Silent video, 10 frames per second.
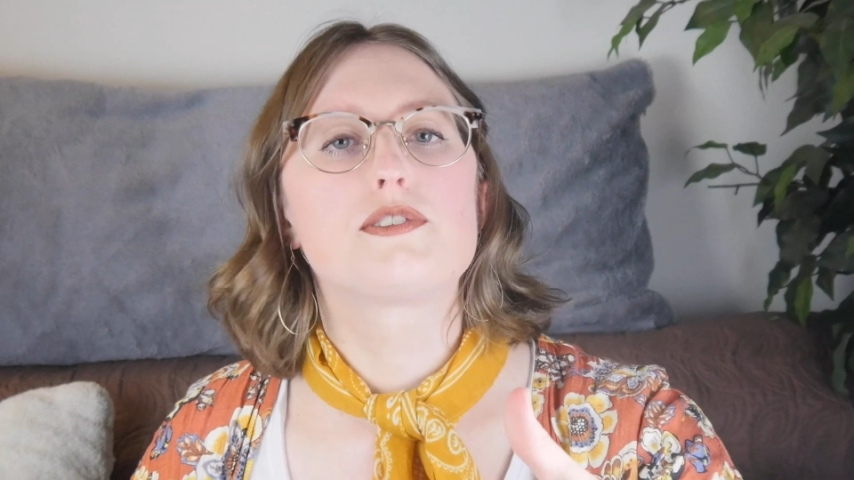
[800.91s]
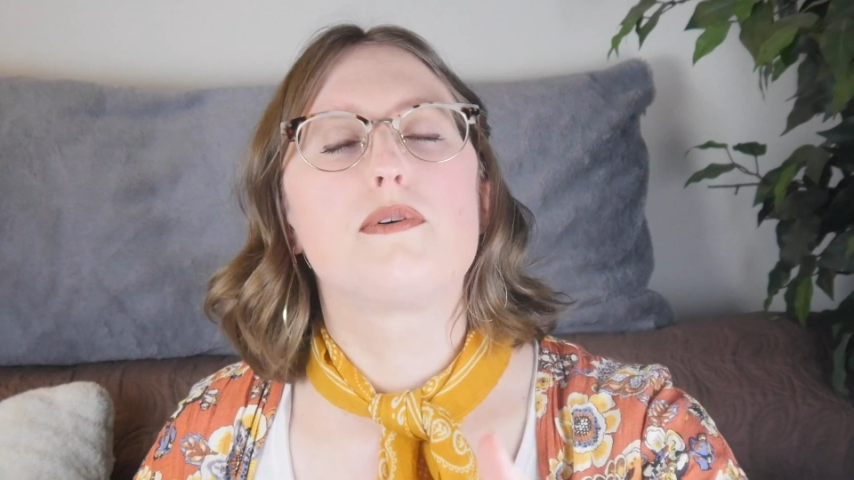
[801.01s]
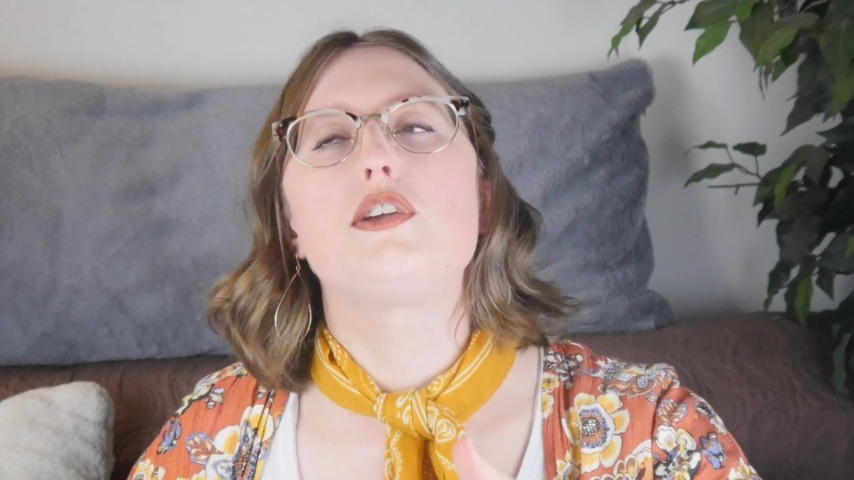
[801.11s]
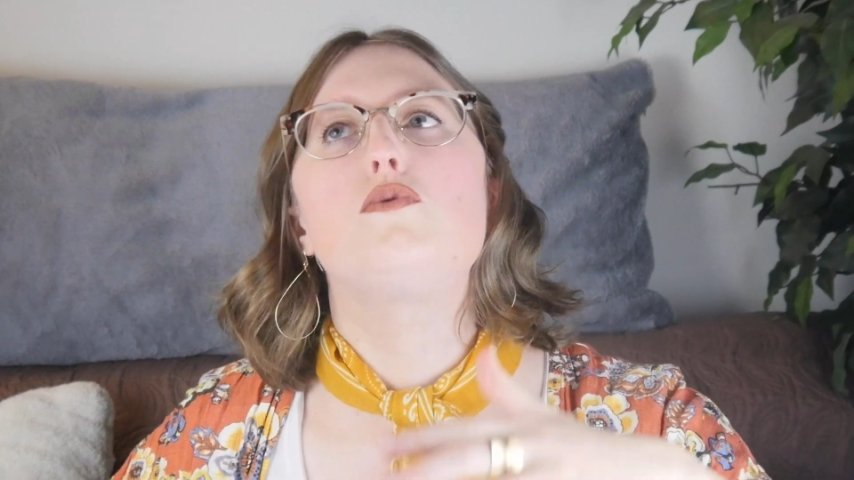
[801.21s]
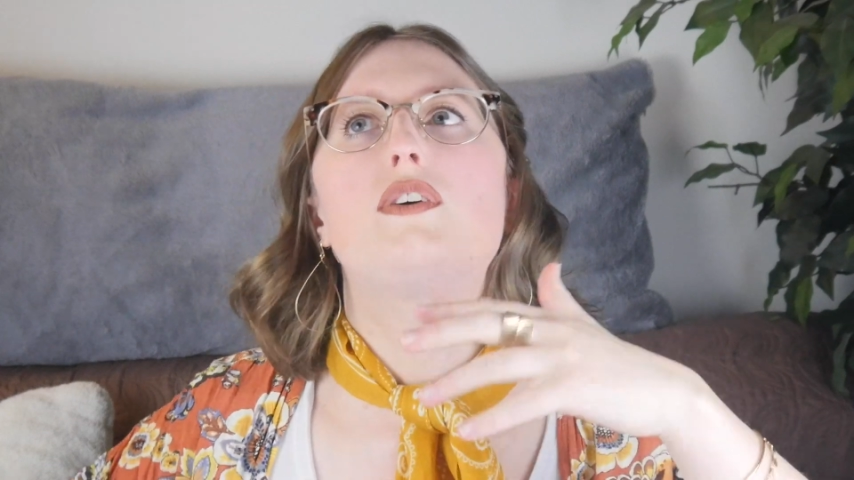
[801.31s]

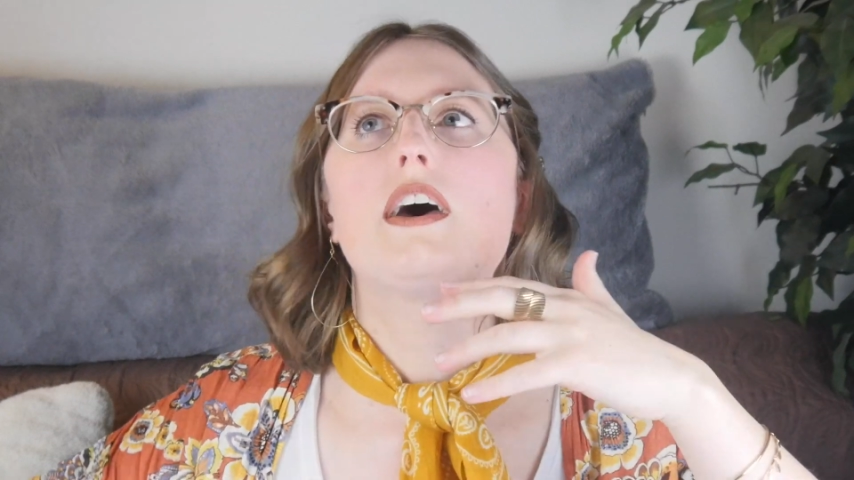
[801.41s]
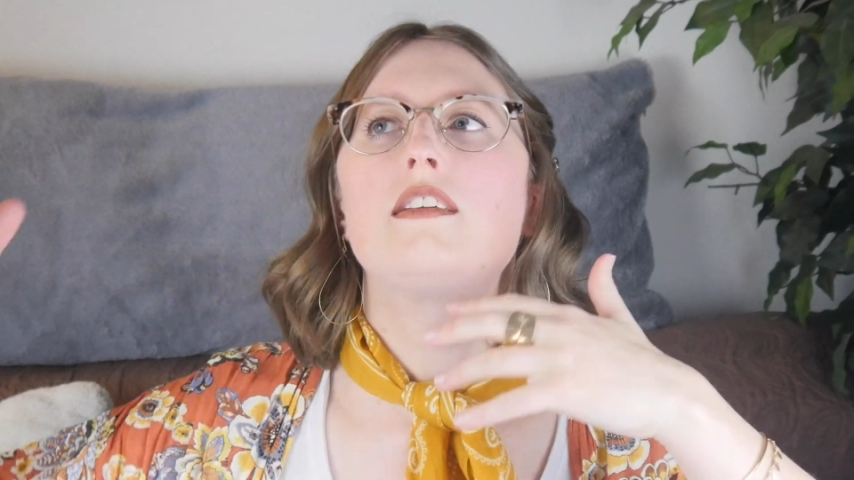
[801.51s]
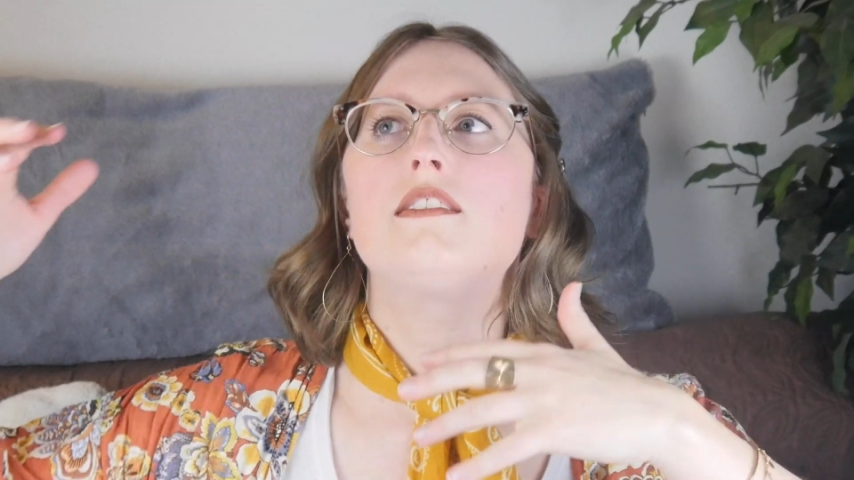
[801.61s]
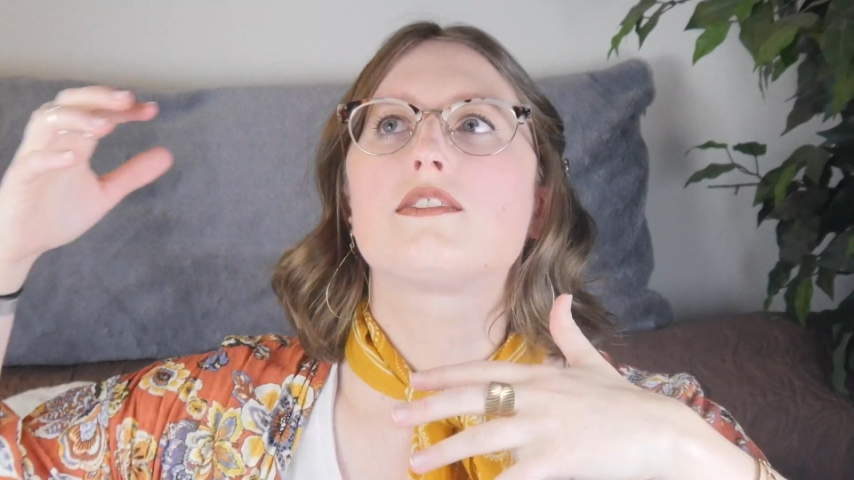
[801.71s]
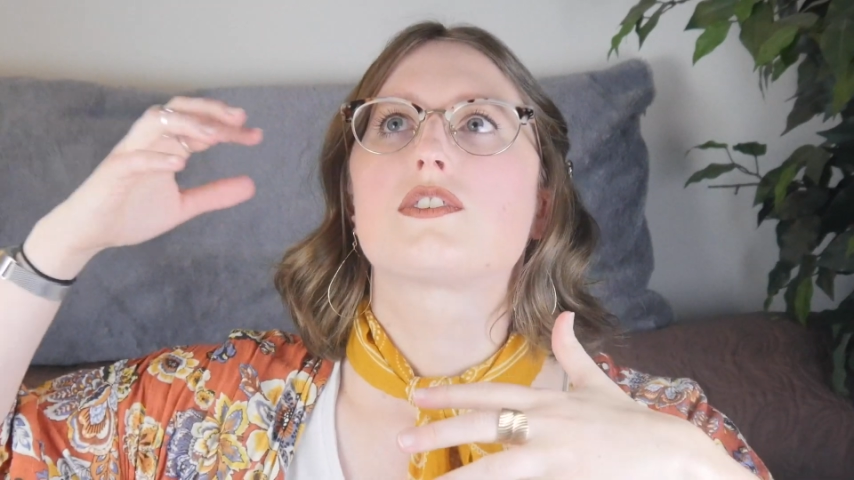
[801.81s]
but you get
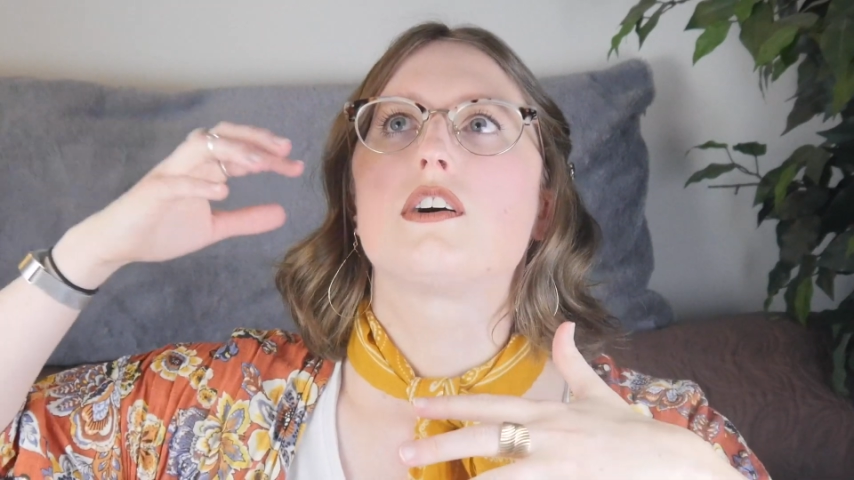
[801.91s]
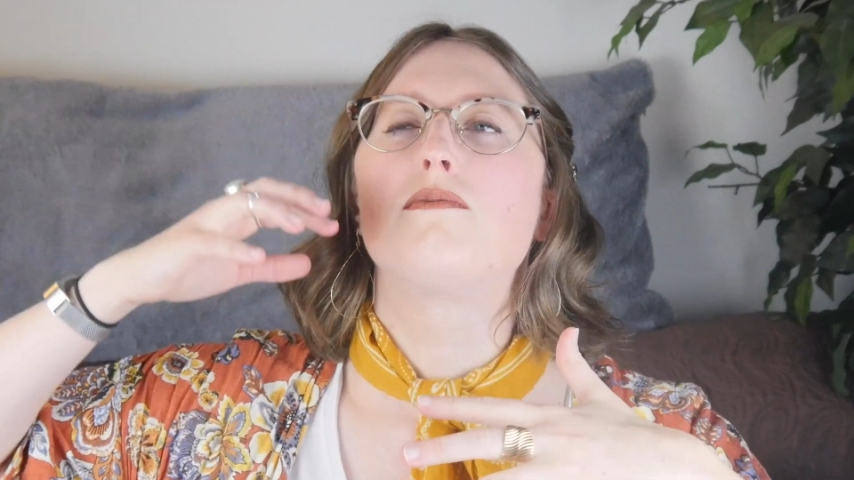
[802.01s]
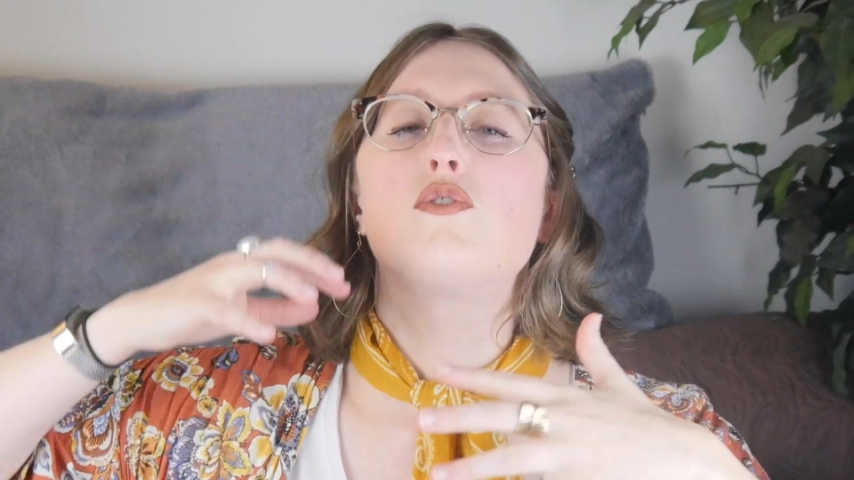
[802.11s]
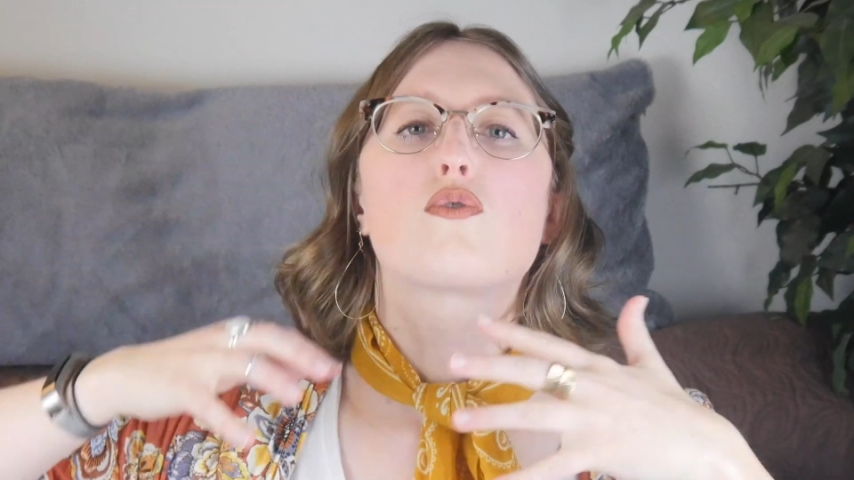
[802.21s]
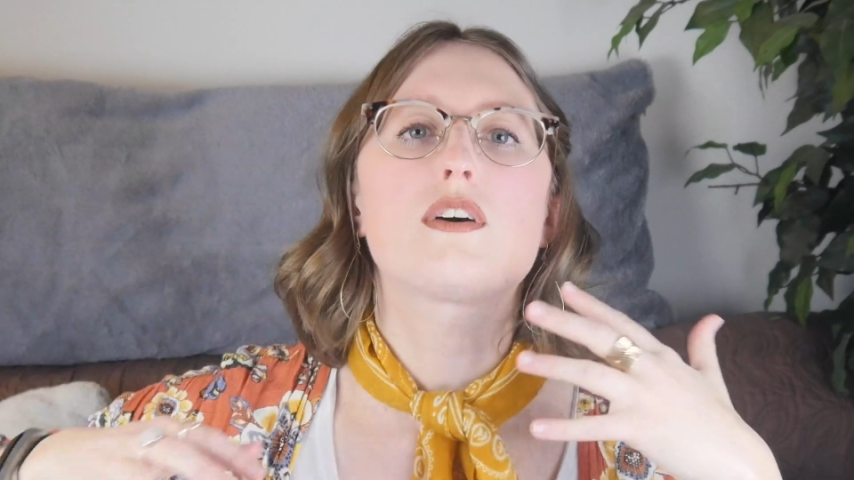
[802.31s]
in this
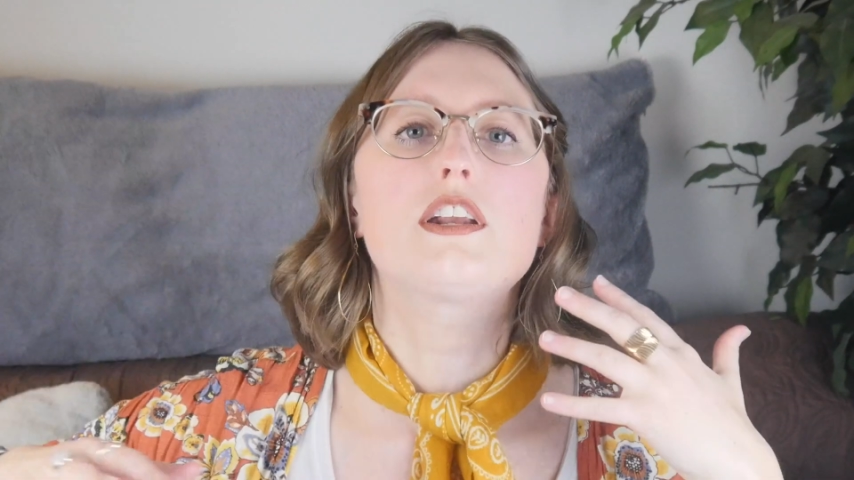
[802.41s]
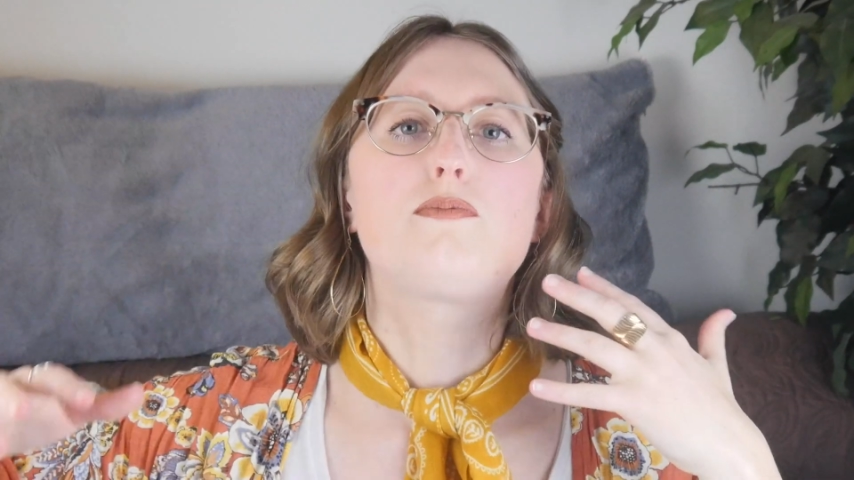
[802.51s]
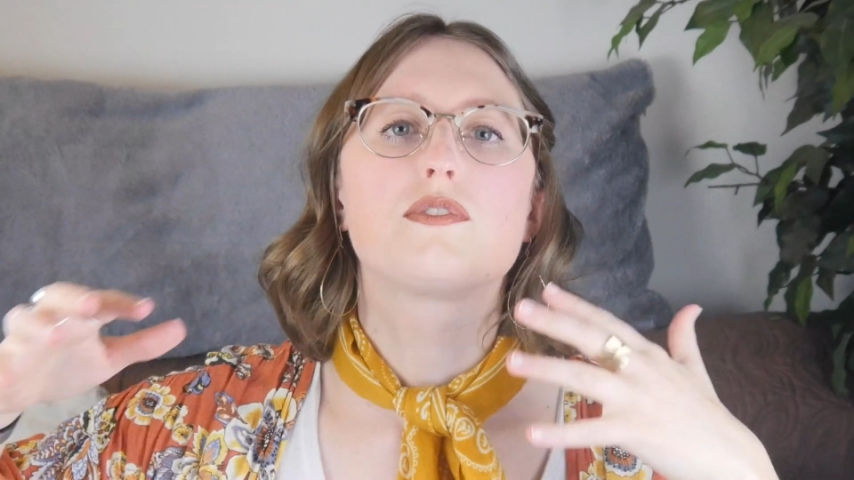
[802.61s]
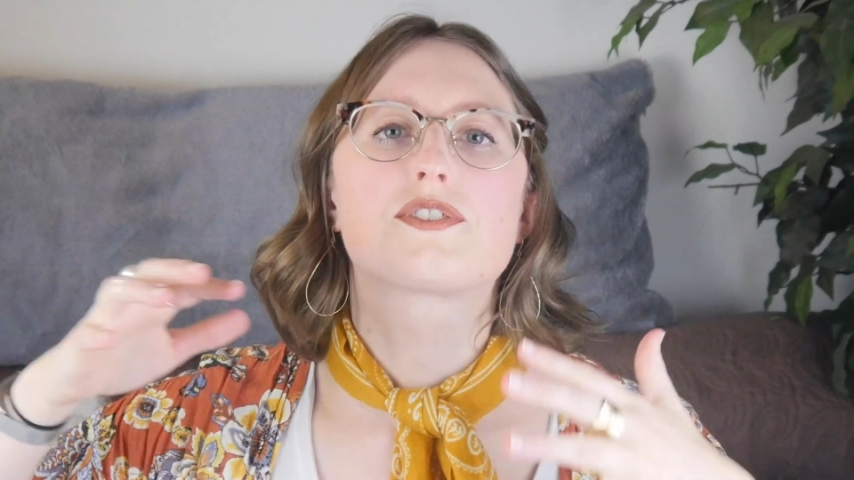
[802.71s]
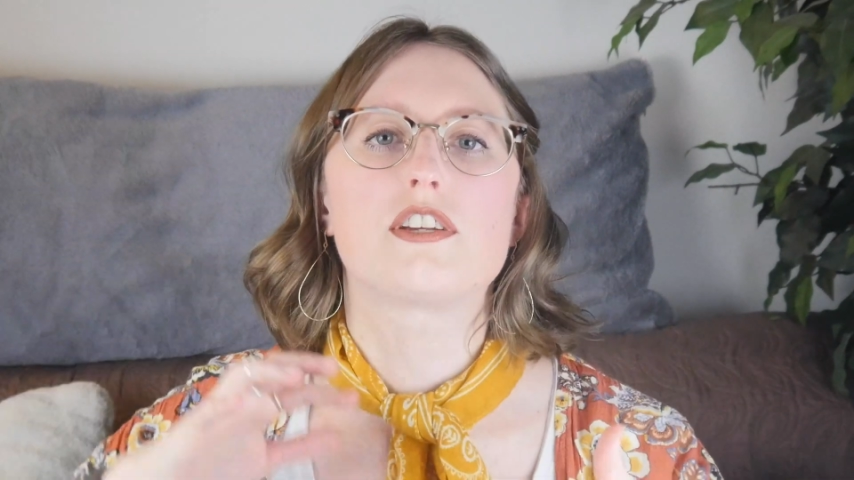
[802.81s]

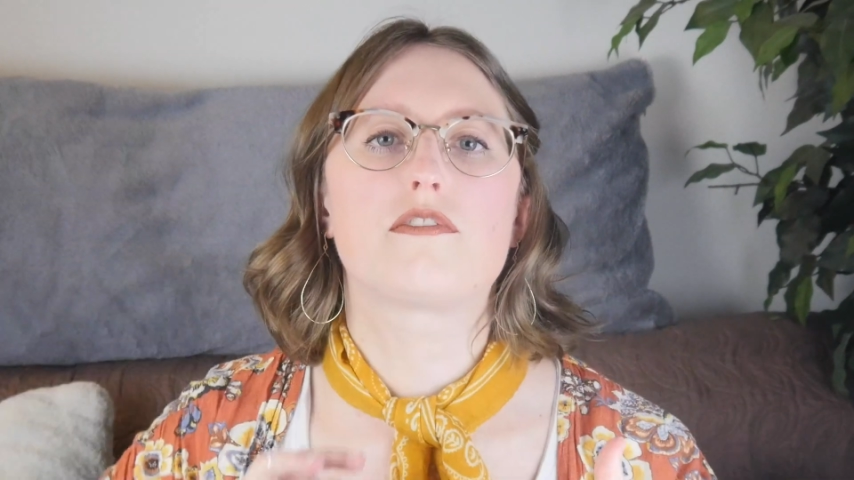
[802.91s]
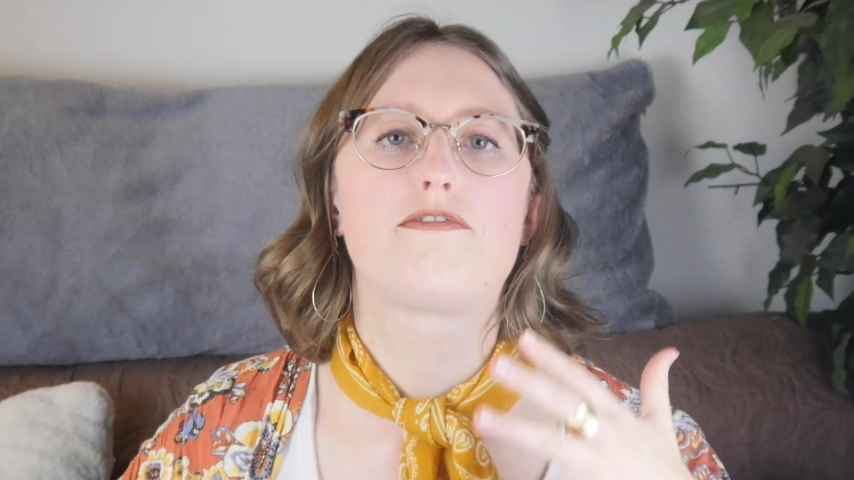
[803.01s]
incredible state of